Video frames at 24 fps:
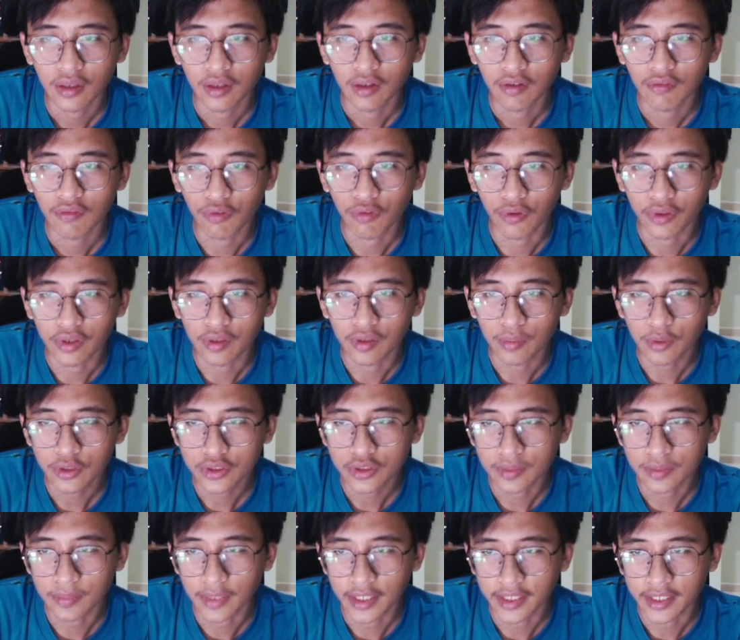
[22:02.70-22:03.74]
for the
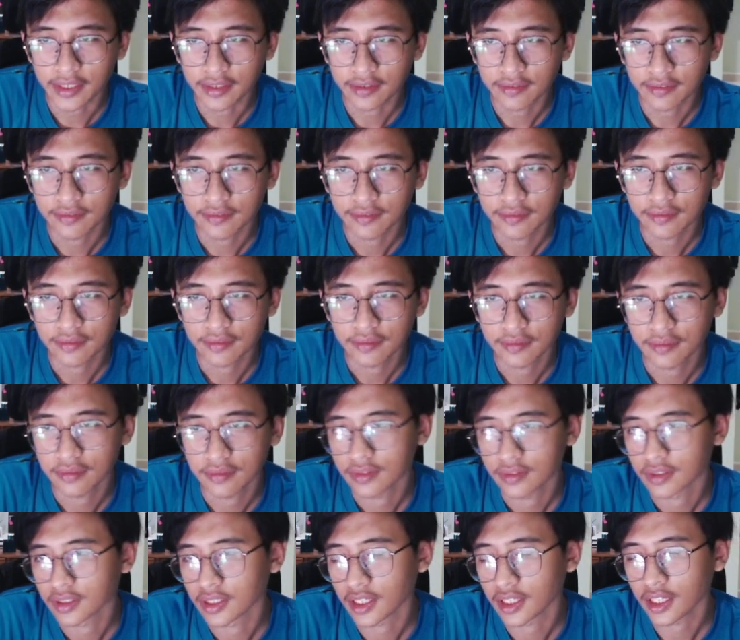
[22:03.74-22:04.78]
bottom line.
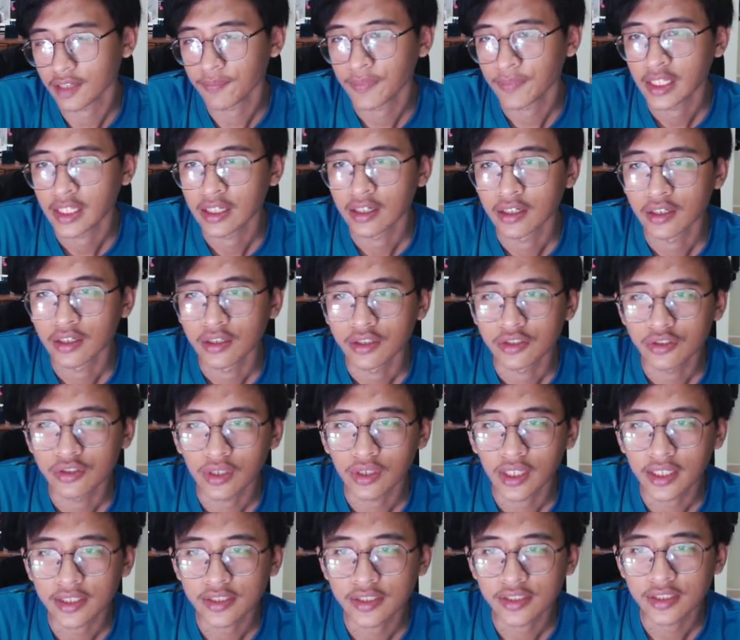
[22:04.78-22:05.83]
Okay, so
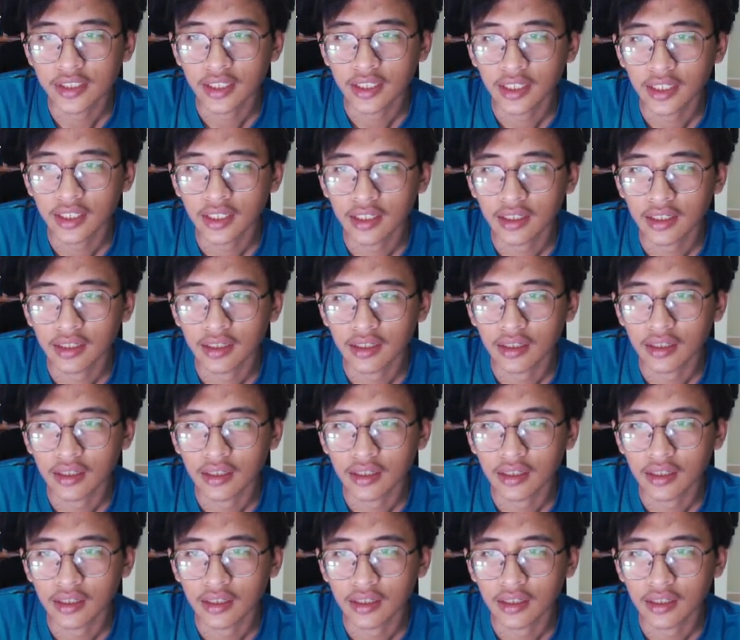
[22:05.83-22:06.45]
let's say